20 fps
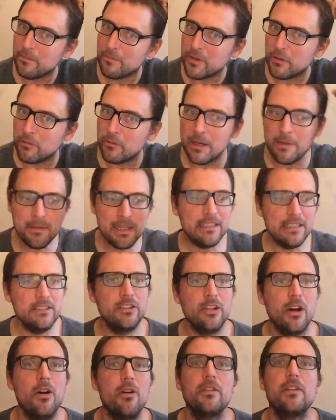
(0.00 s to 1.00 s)
Women
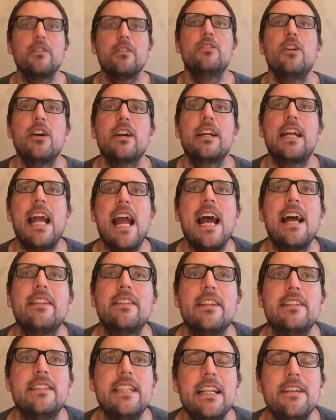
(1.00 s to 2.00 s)
don't look at
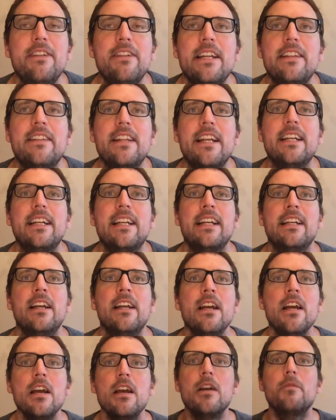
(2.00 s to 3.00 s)
the TV thinking,
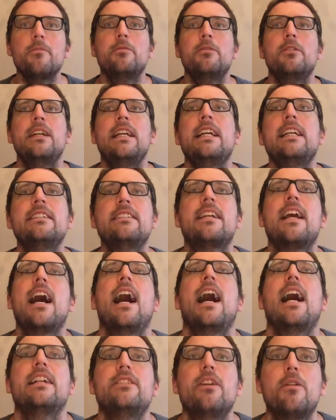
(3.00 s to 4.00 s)
please
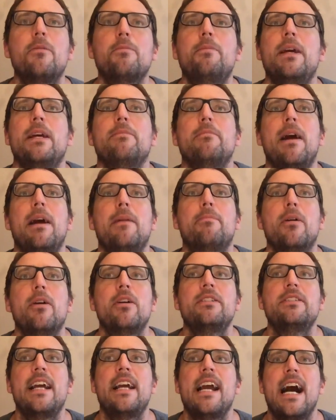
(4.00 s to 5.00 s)
God, don't pick my
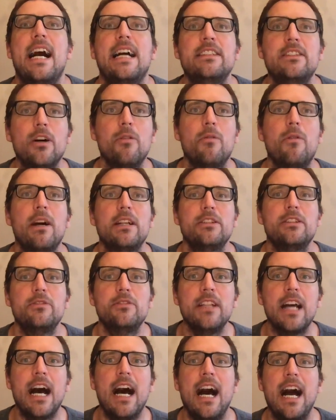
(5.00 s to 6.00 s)
birthday. I don't want to
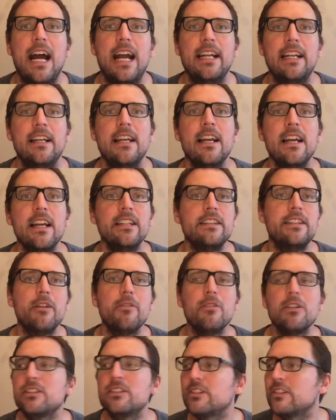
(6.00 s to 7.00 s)
die there
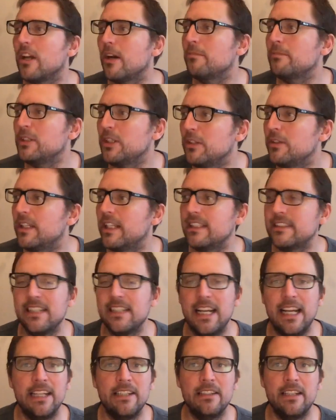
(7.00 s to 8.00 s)
was some units
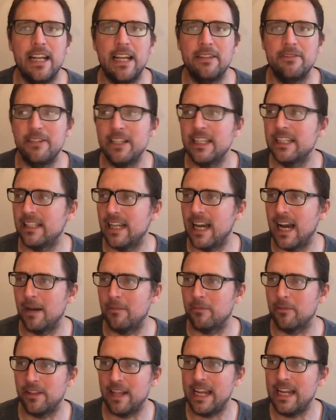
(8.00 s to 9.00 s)
in, in Vietnam
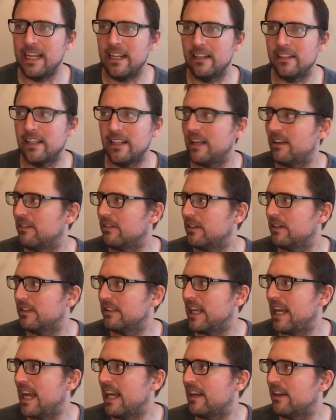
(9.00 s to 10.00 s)
where they, they
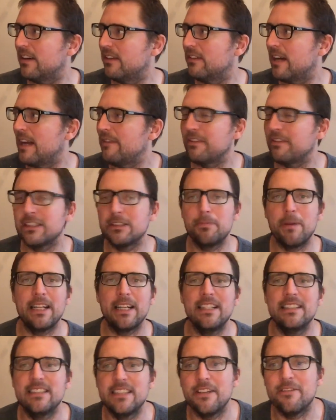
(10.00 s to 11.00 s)
they had a life
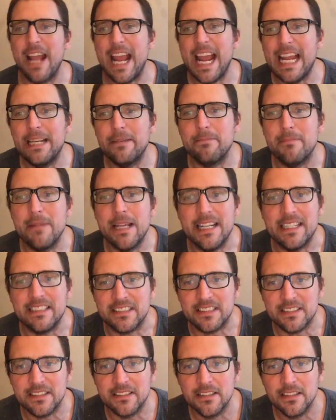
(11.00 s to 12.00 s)
expectancy of eight
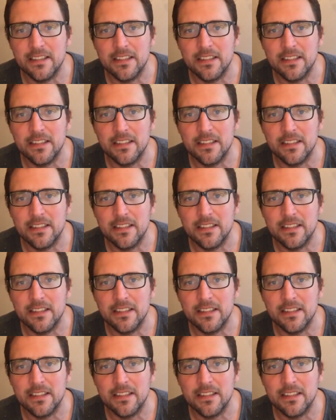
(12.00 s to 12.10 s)
minutes.